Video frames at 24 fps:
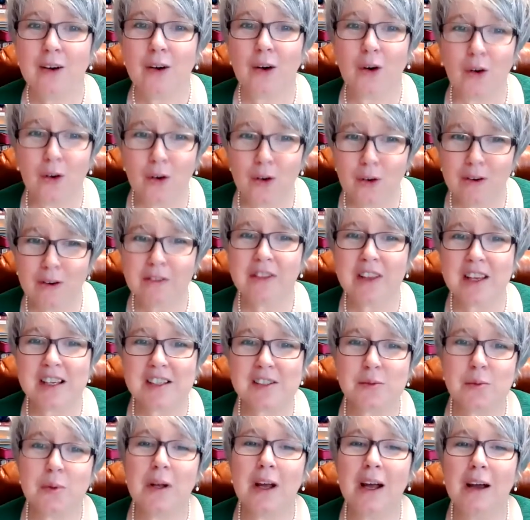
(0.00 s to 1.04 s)
All of
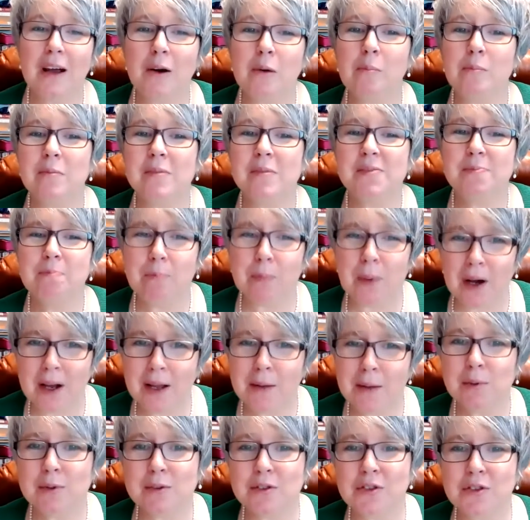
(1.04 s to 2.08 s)
this will help
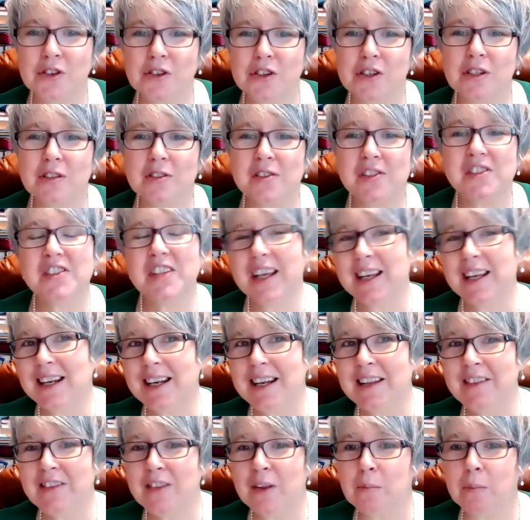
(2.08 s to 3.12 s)
Bible truths
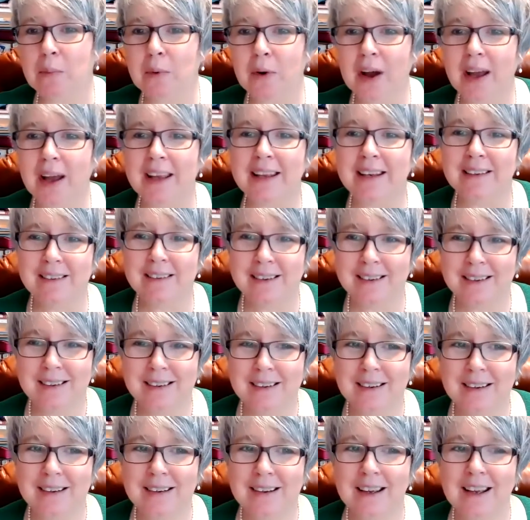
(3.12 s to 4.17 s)
settle in the brain
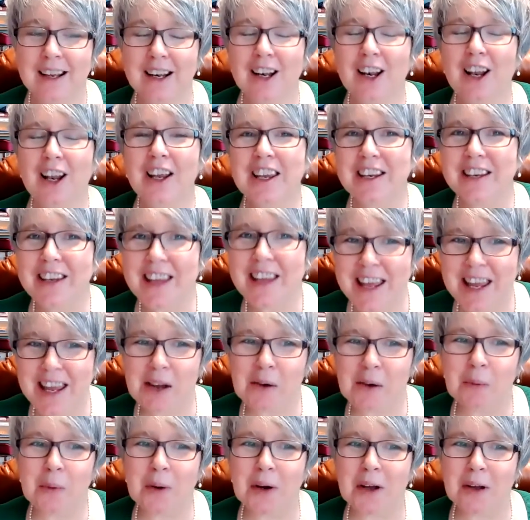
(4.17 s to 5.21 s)
like an
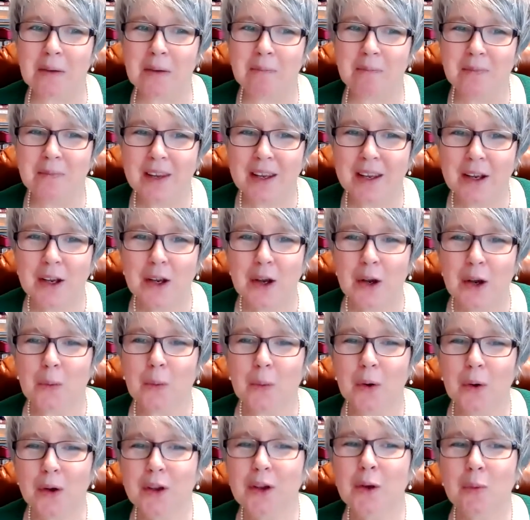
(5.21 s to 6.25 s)
earworm.
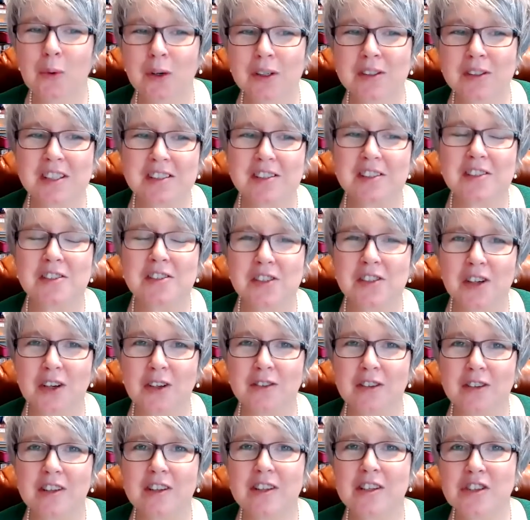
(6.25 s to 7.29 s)
What you want is a
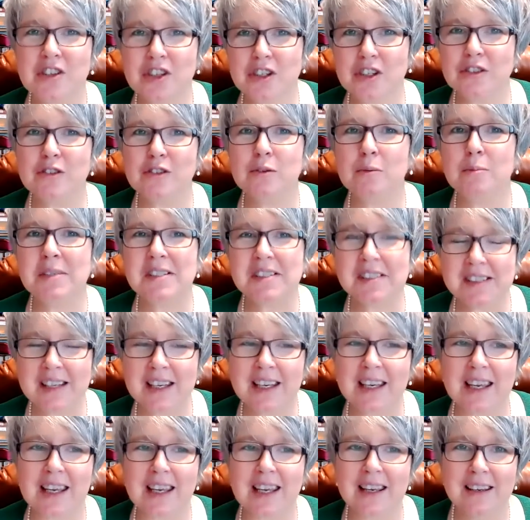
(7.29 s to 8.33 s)
song that the children will be
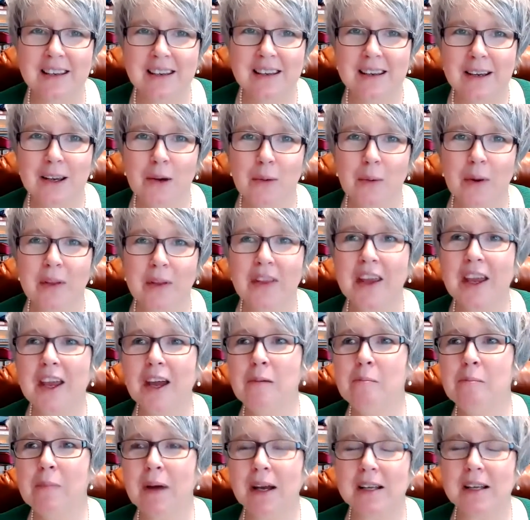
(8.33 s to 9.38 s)
singing when they
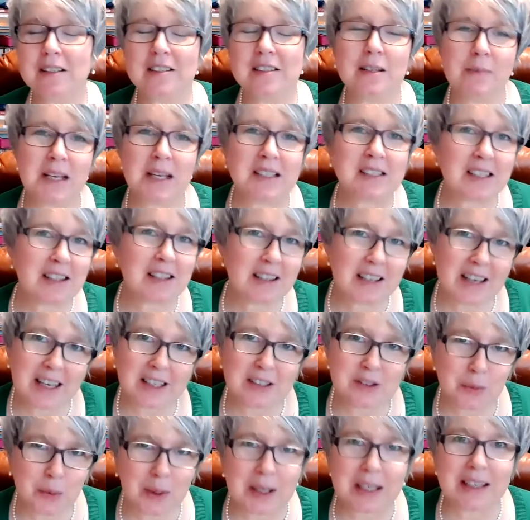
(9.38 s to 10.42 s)
come back to the meeting the
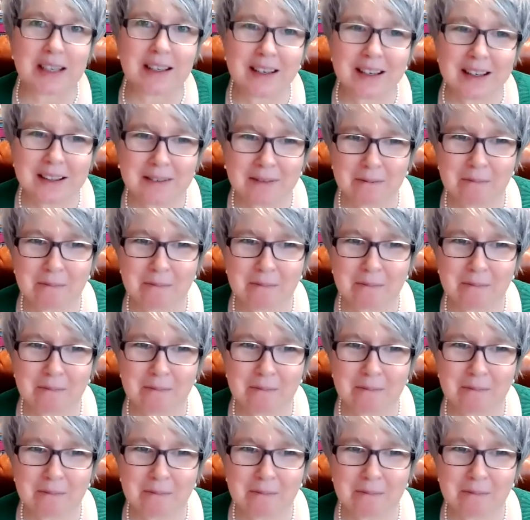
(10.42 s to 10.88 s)
next week.